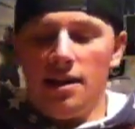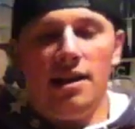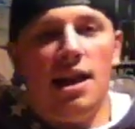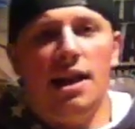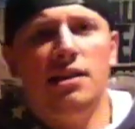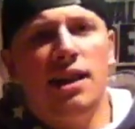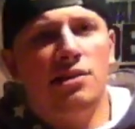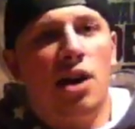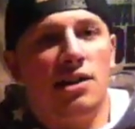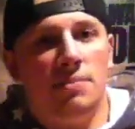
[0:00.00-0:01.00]
they
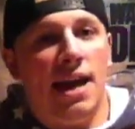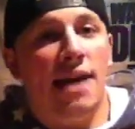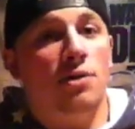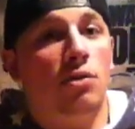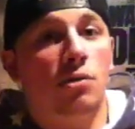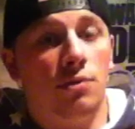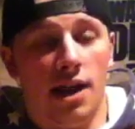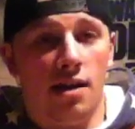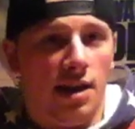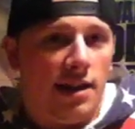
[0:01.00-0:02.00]
like talk to me. I have no clue who
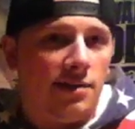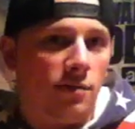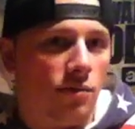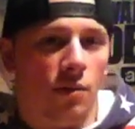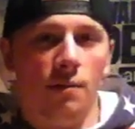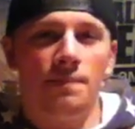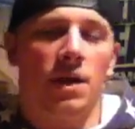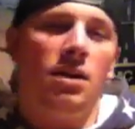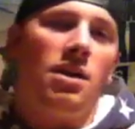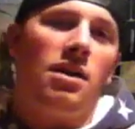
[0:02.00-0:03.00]
they are. Like, it's cool.
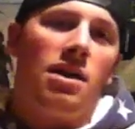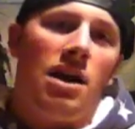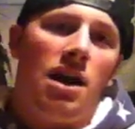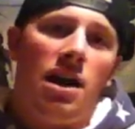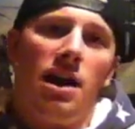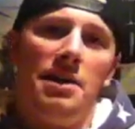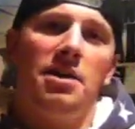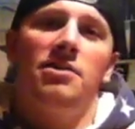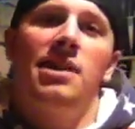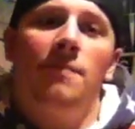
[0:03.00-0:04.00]

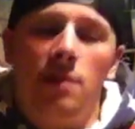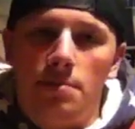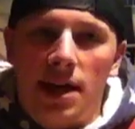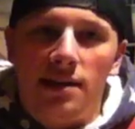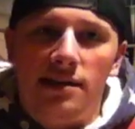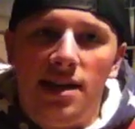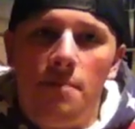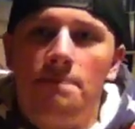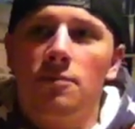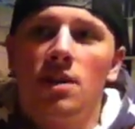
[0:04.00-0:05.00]
Another tip for you making a
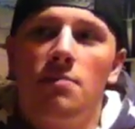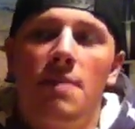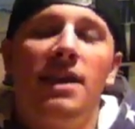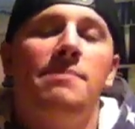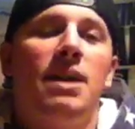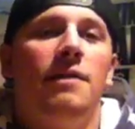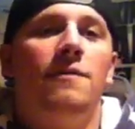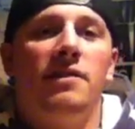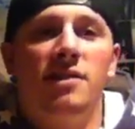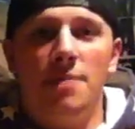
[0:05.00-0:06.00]
team: make as many
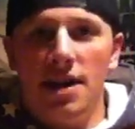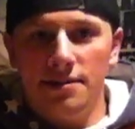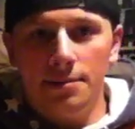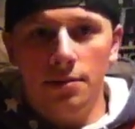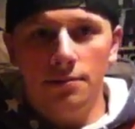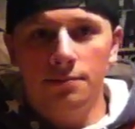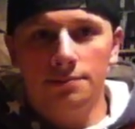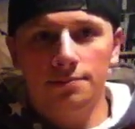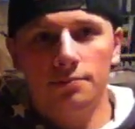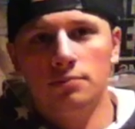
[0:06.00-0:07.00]
friends as possible.
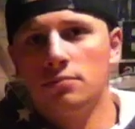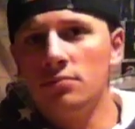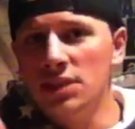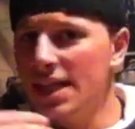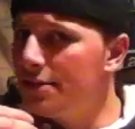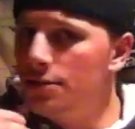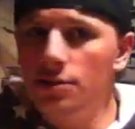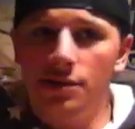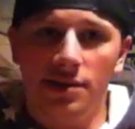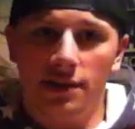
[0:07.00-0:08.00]

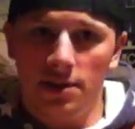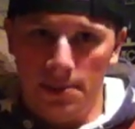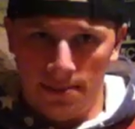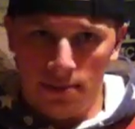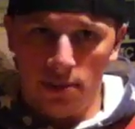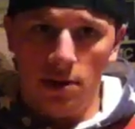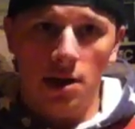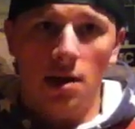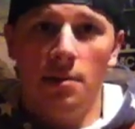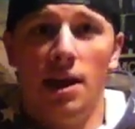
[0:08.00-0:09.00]
Introduce yourself to people.
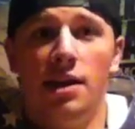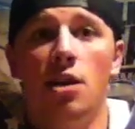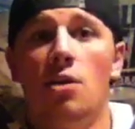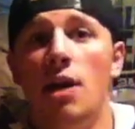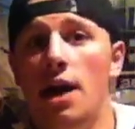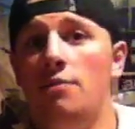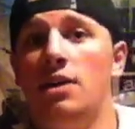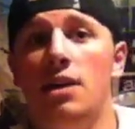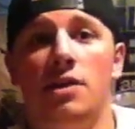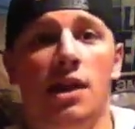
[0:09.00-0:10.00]
Be like, yo, I
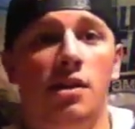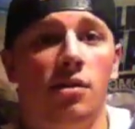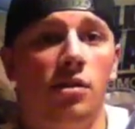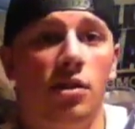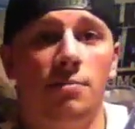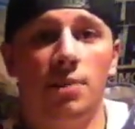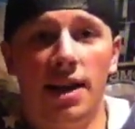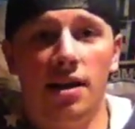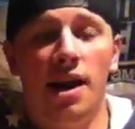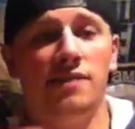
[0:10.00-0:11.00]
really think you're a good
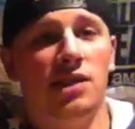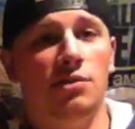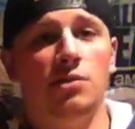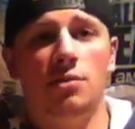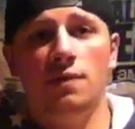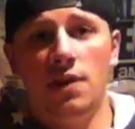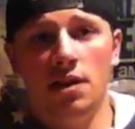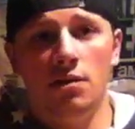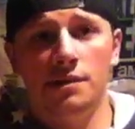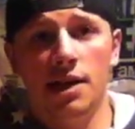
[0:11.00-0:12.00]
player. I've seen you do
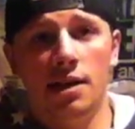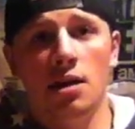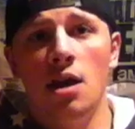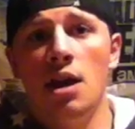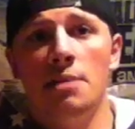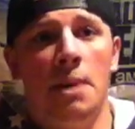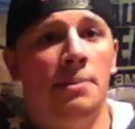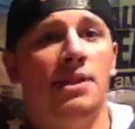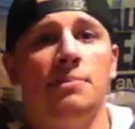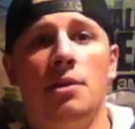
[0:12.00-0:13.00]
videos. Like,
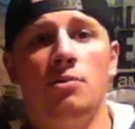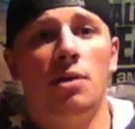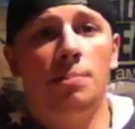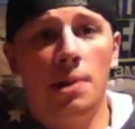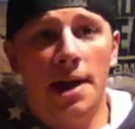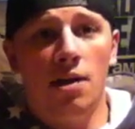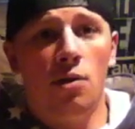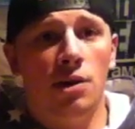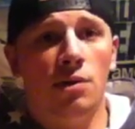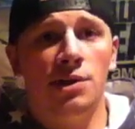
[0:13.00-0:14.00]
maybe sometime you want to play,
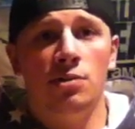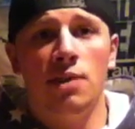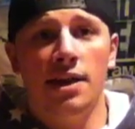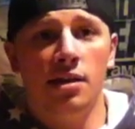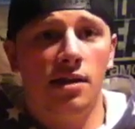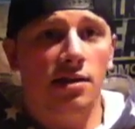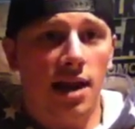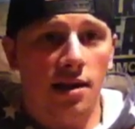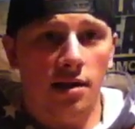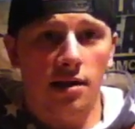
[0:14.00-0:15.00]
or you want to do like a
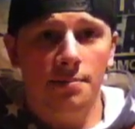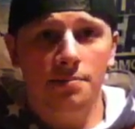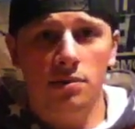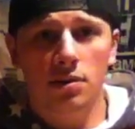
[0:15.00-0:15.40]
collage,